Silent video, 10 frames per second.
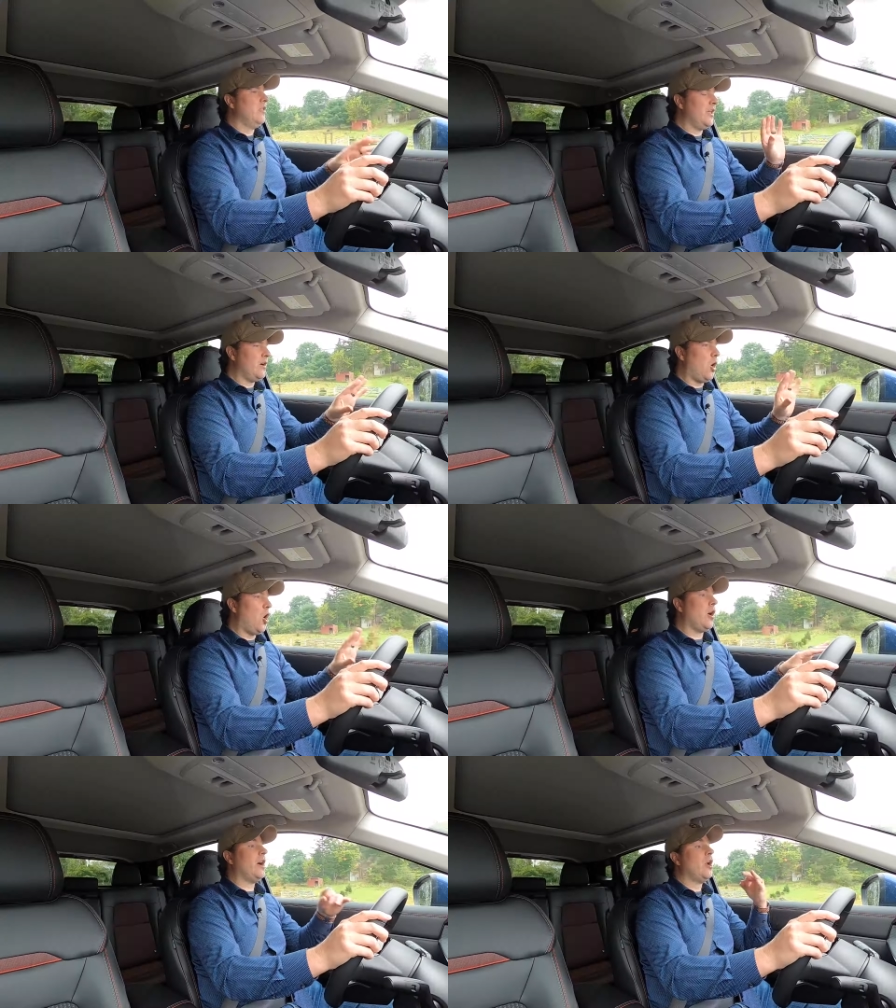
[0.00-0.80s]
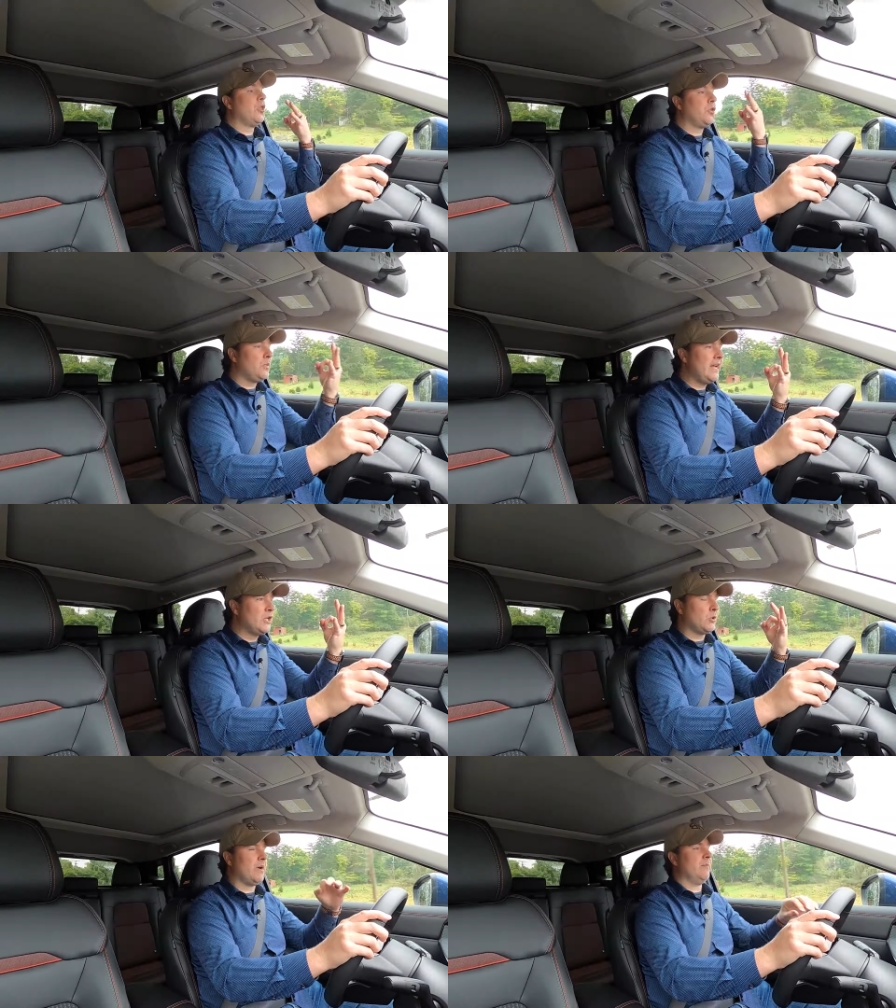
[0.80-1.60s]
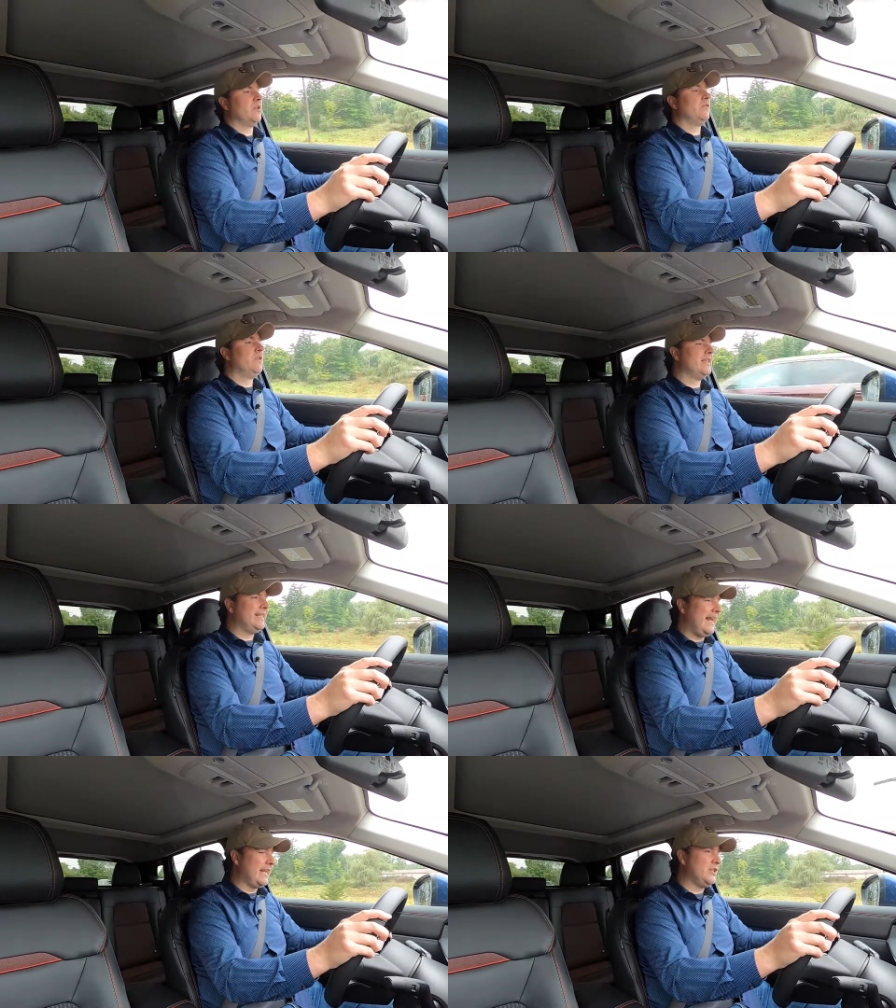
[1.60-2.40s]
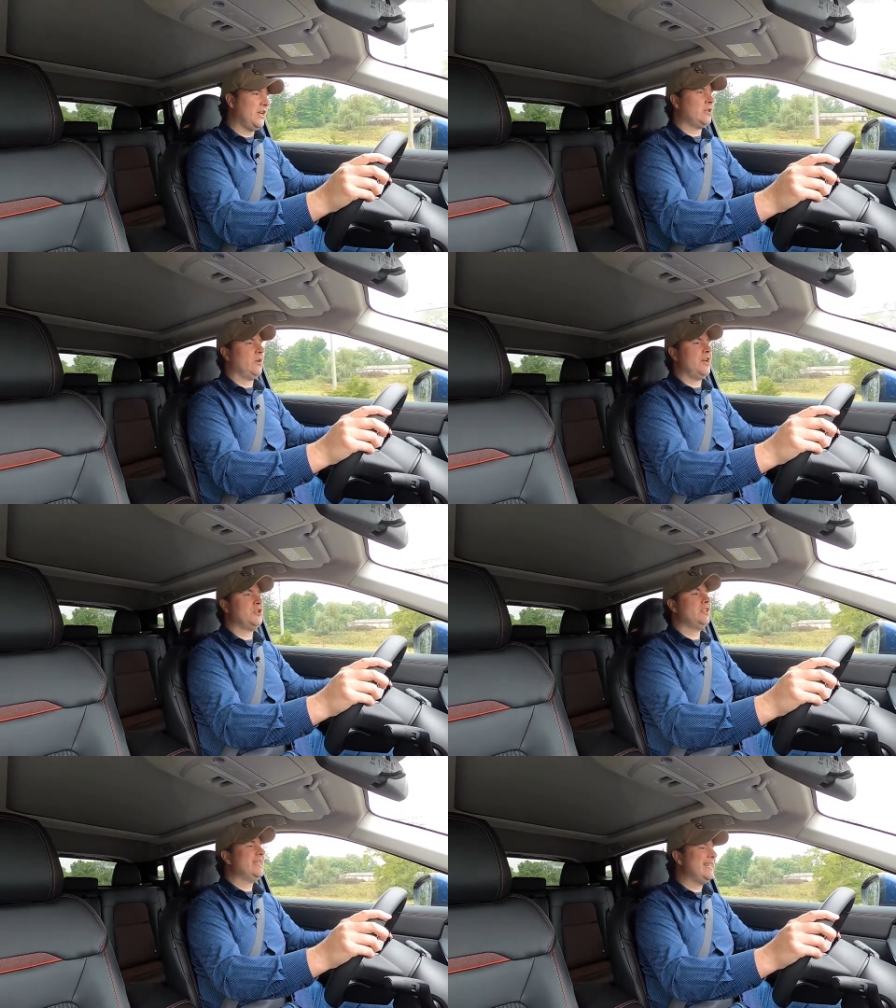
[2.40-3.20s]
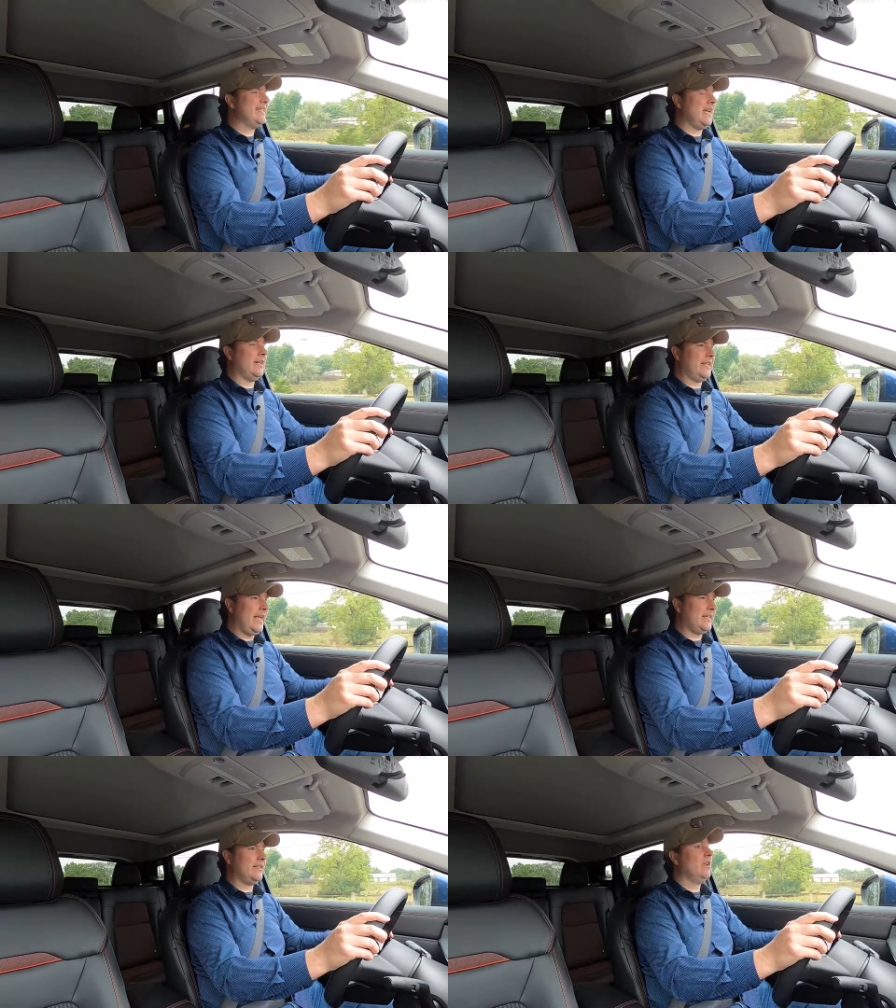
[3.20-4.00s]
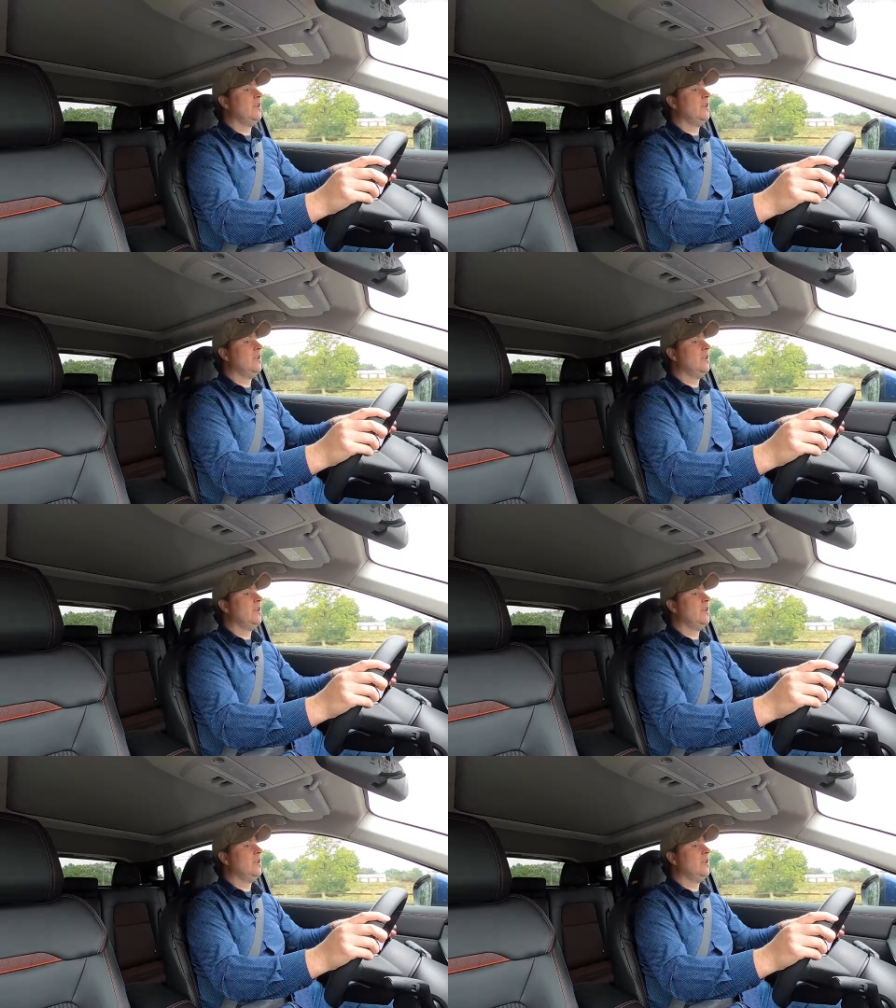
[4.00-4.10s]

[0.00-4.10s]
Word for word: There are three trims for the second-generation Nissan Kicks: